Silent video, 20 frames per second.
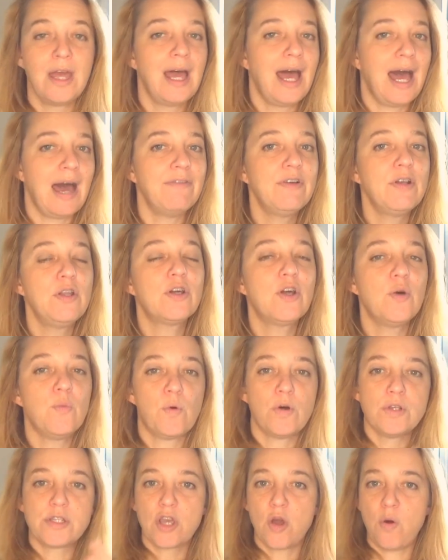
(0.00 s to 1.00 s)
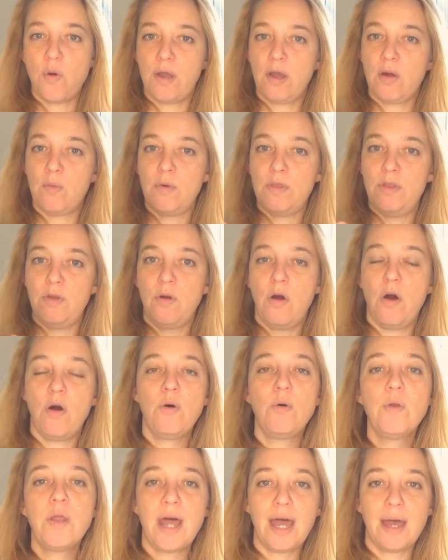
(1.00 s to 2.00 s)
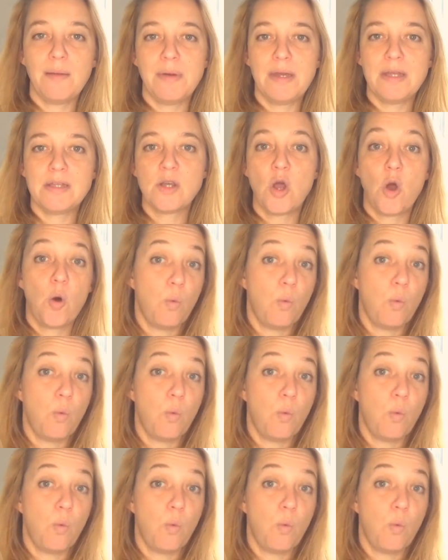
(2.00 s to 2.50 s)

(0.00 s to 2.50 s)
Have a look at what's going on with your old habit.